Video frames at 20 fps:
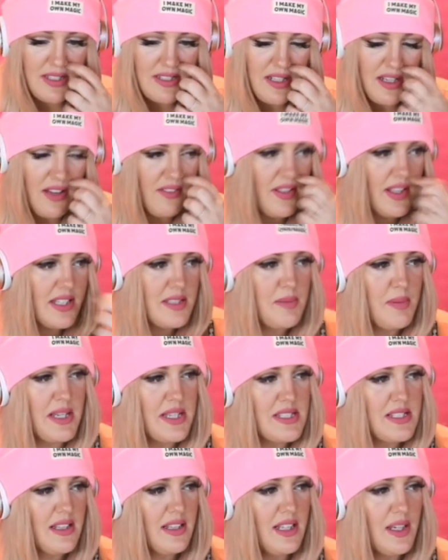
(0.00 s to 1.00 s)
That's
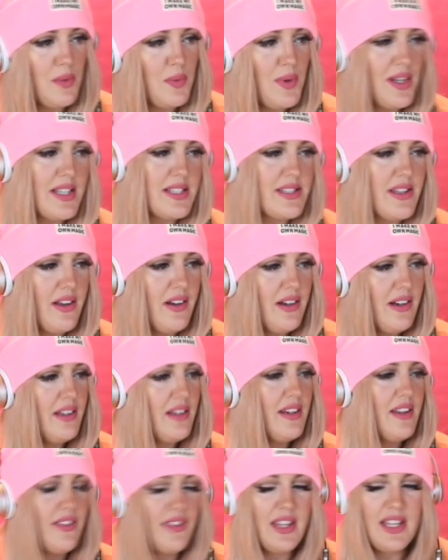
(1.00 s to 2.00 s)
basically what is on
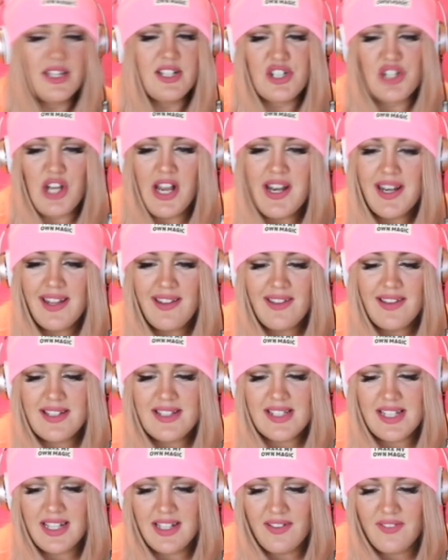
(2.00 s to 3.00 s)
the agenda this
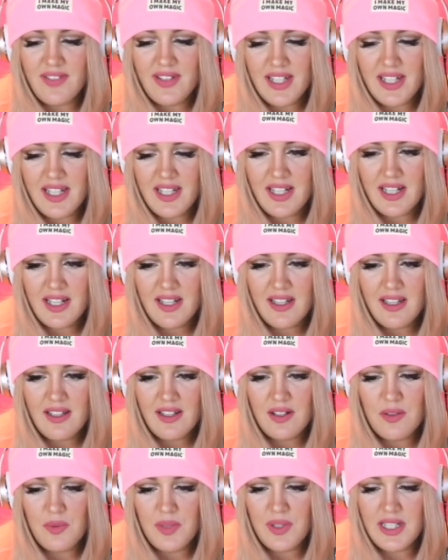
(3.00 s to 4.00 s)
evening. We
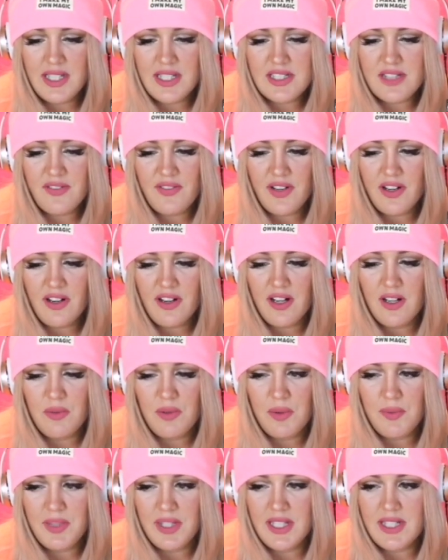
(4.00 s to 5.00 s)
need to figure out what we
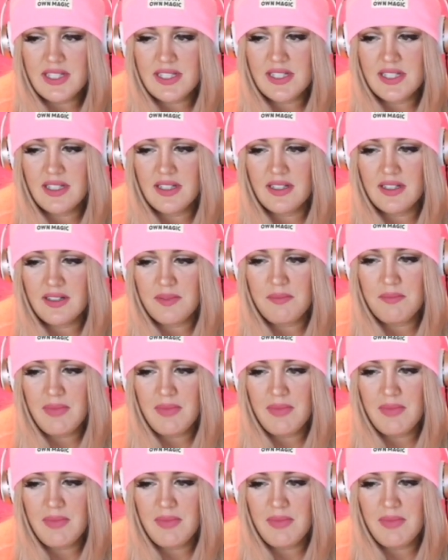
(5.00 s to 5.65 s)
need to make.